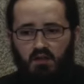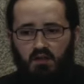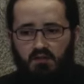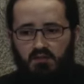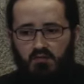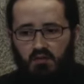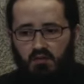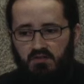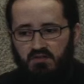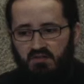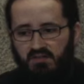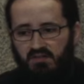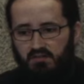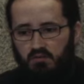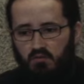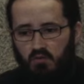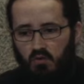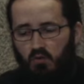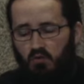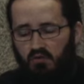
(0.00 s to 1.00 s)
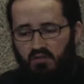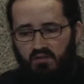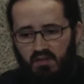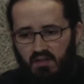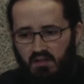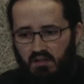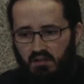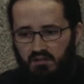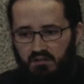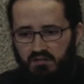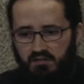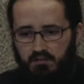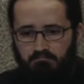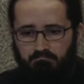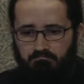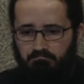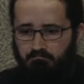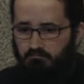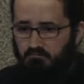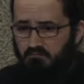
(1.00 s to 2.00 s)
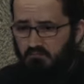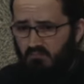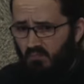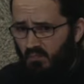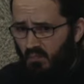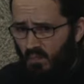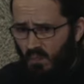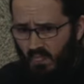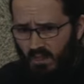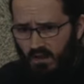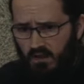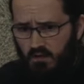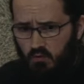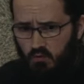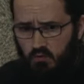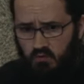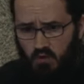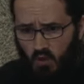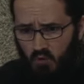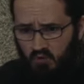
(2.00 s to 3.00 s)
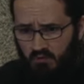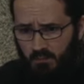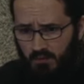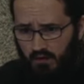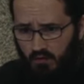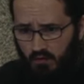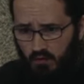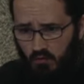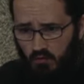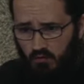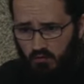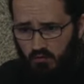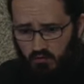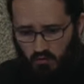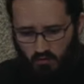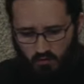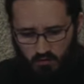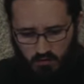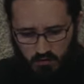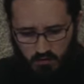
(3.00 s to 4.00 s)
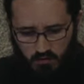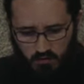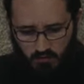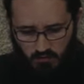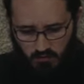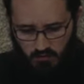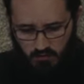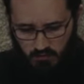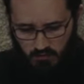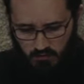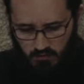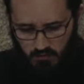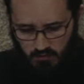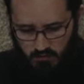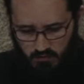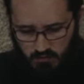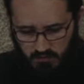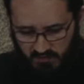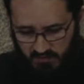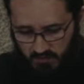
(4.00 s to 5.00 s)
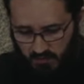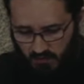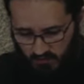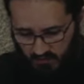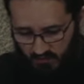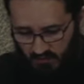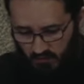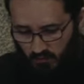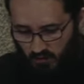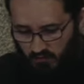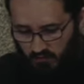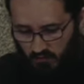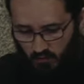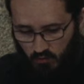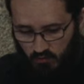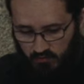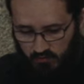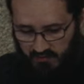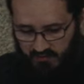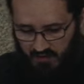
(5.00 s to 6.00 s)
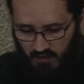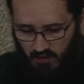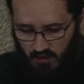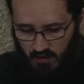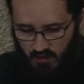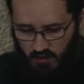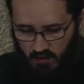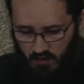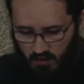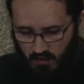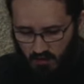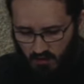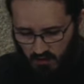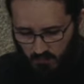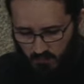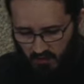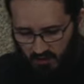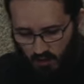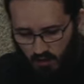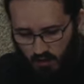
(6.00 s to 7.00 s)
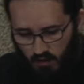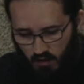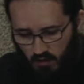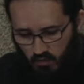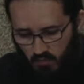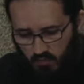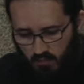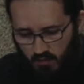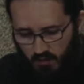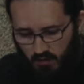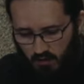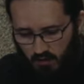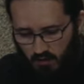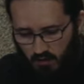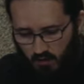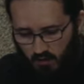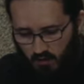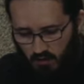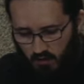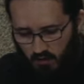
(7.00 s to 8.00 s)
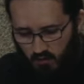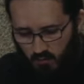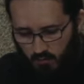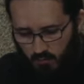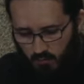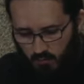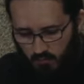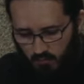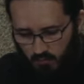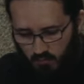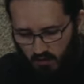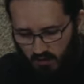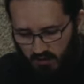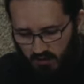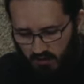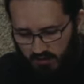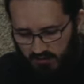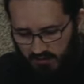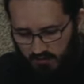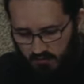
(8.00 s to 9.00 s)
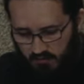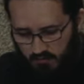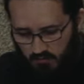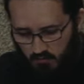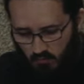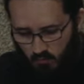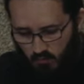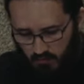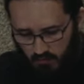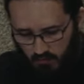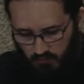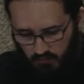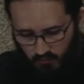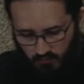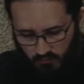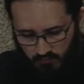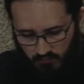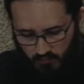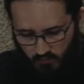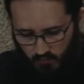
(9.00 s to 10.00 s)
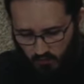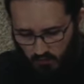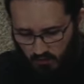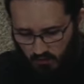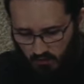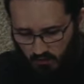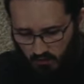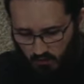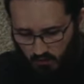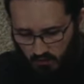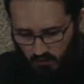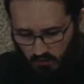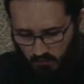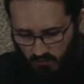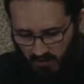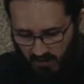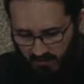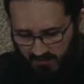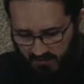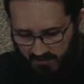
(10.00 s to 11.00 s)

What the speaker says: So I'll just draw on these. It will not be a long talk, just because I don't have a lot to say. But I hope at least one or two of you will make